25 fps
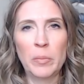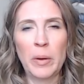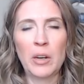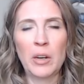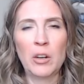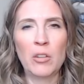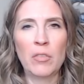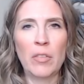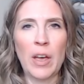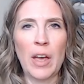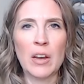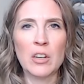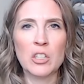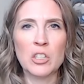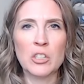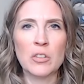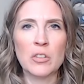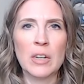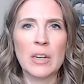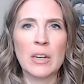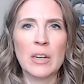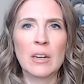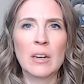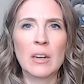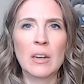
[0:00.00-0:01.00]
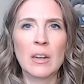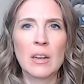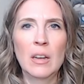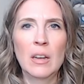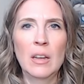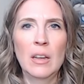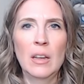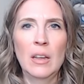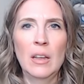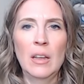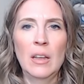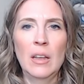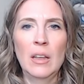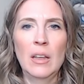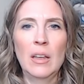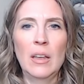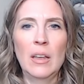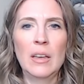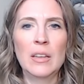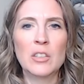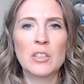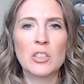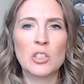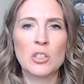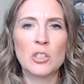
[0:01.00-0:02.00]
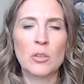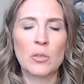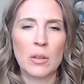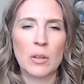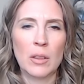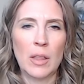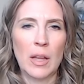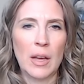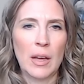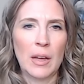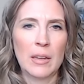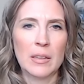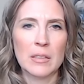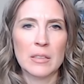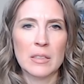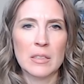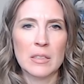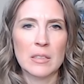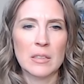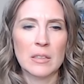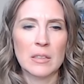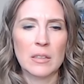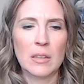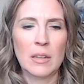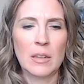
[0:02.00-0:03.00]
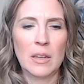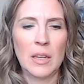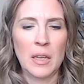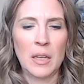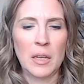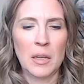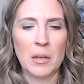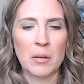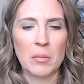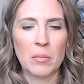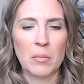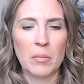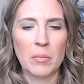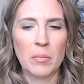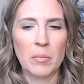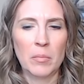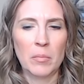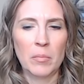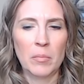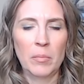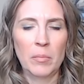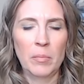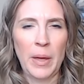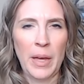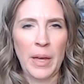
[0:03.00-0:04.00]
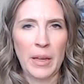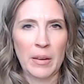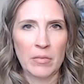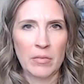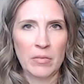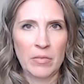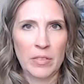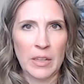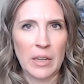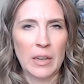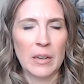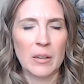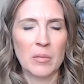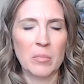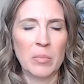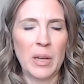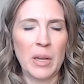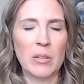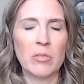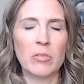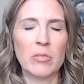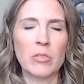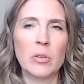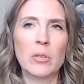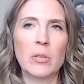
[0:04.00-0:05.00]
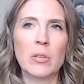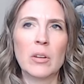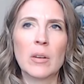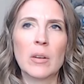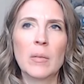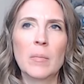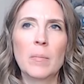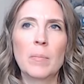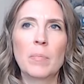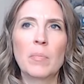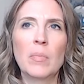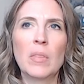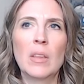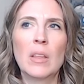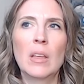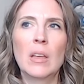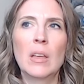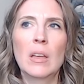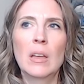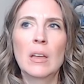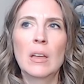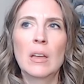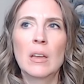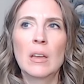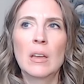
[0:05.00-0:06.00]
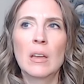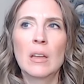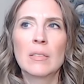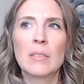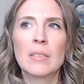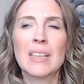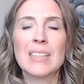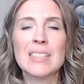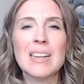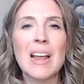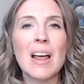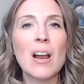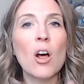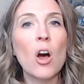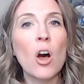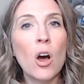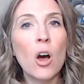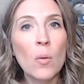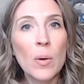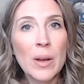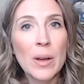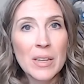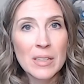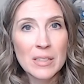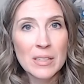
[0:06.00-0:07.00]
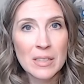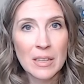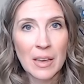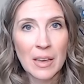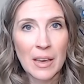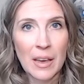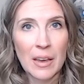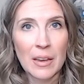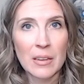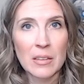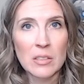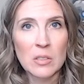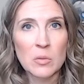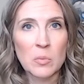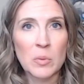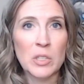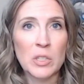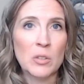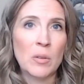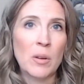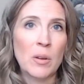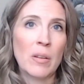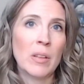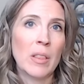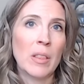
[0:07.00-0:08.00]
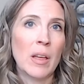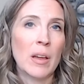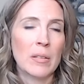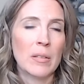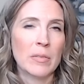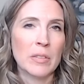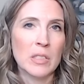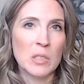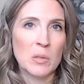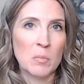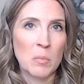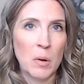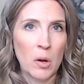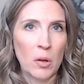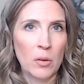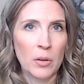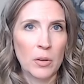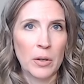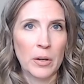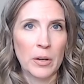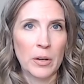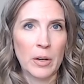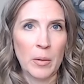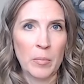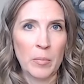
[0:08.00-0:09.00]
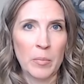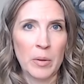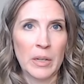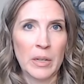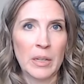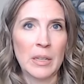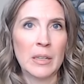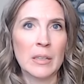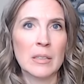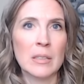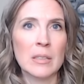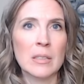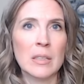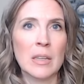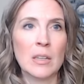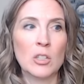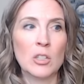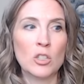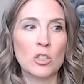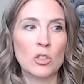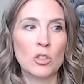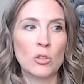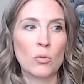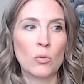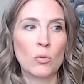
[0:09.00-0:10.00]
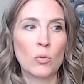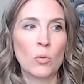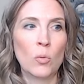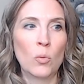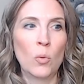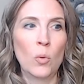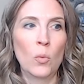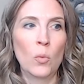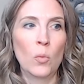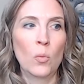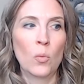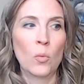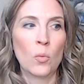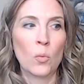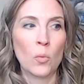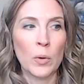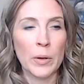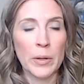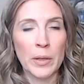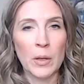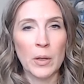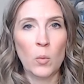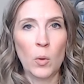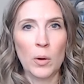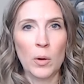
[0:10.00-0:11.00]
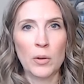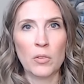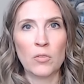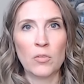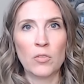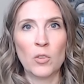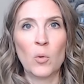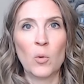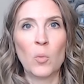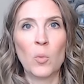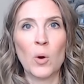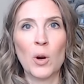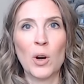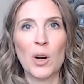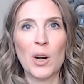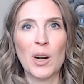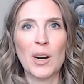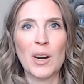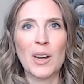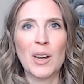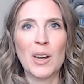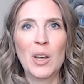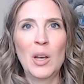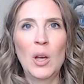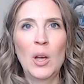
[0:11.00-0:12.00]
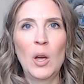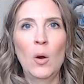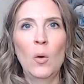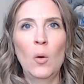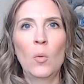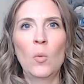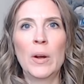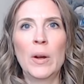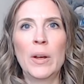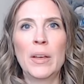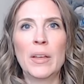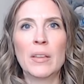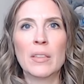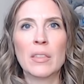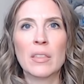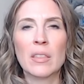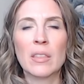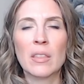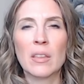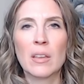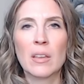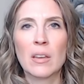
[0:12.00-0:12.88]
manufacturing is utilized in pet feed and pet food. That's not always the case. We do have a lot of smaller companies that do really wonderful work with